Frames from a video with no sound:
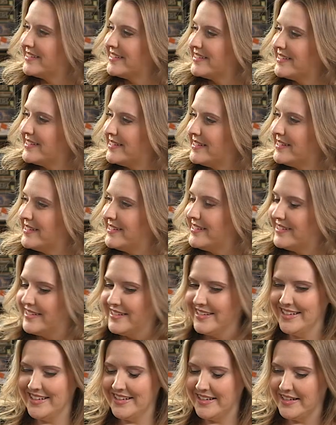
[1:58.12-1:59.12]

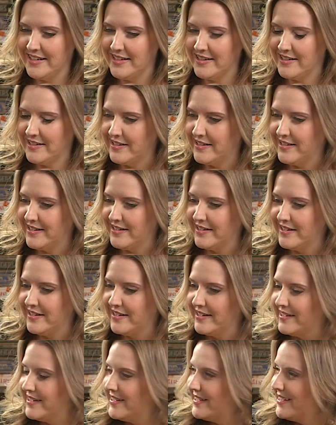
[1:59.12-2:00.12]

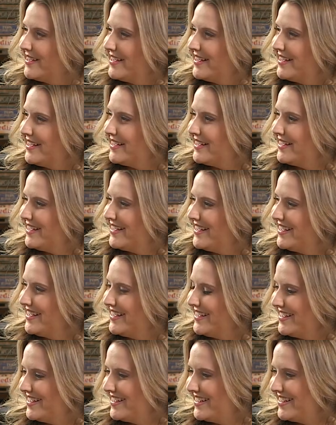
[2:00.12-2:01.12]

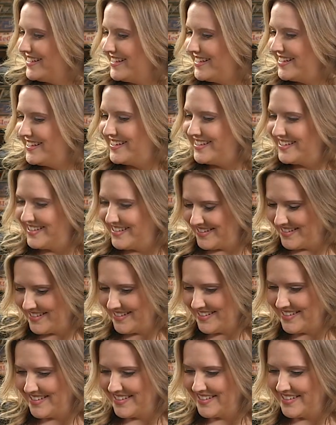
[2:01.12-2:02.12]

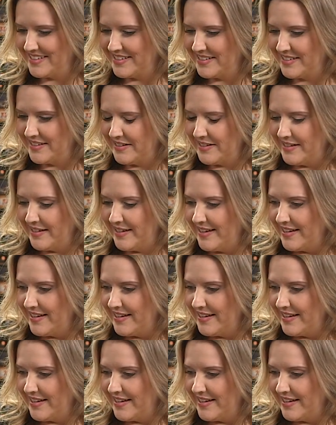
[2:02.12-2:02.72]
(not speaking)